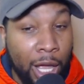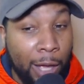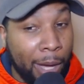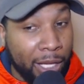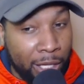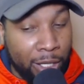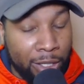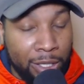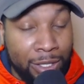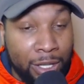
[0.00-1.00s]
By the end of the
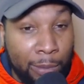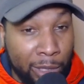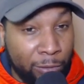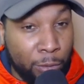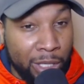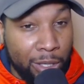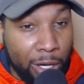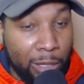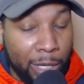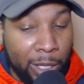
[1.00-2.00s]
season, I believe we'll be
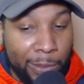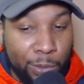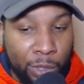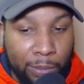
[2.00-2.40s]
talking about him as one of the